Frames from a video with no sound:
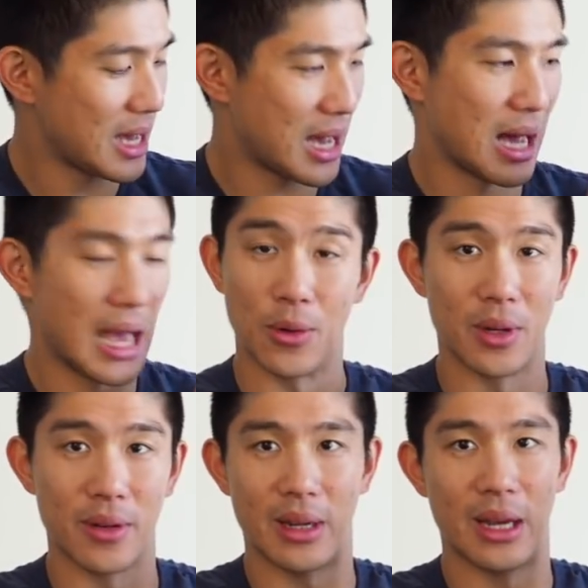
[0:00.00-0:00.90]

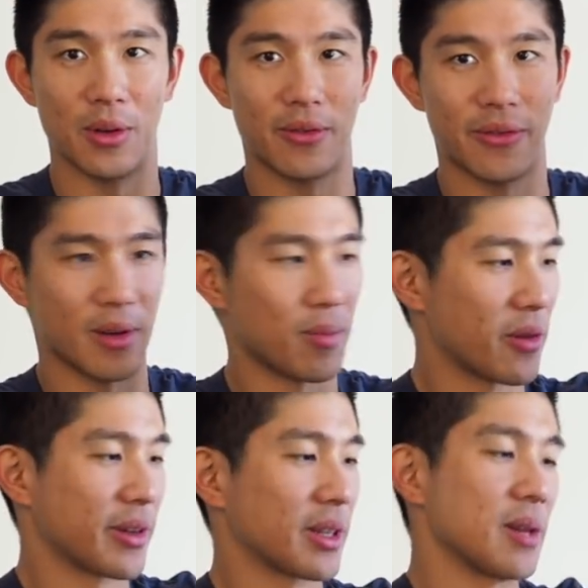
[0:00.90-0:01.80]
and it would fit
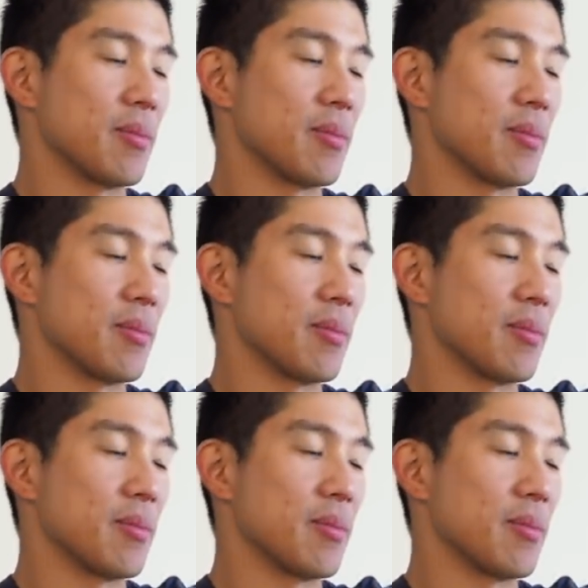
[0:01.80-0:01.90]
perfectly.